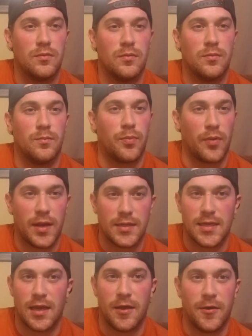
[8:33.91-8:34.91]

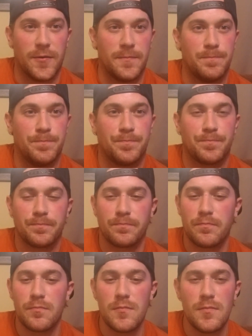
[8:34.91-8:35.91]
breakdown
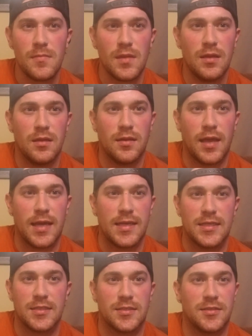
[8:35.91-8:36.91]
that
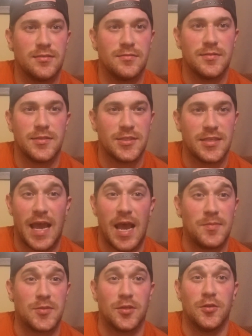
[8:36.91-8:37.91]
is just
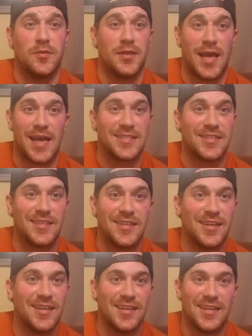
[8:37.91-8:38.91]
absolutely nasty.
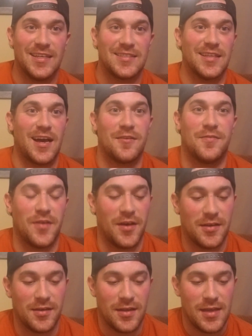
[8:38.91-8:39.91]
It's a lot of
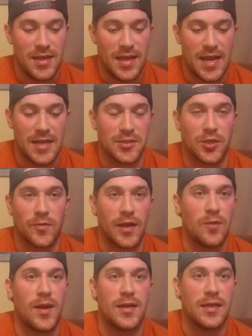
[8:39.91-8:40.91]
fun and is a great
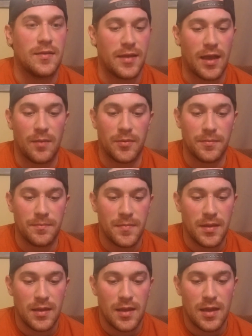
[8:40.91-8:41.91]
way to end the album.
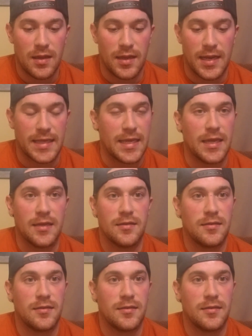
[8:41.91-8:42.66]
And again,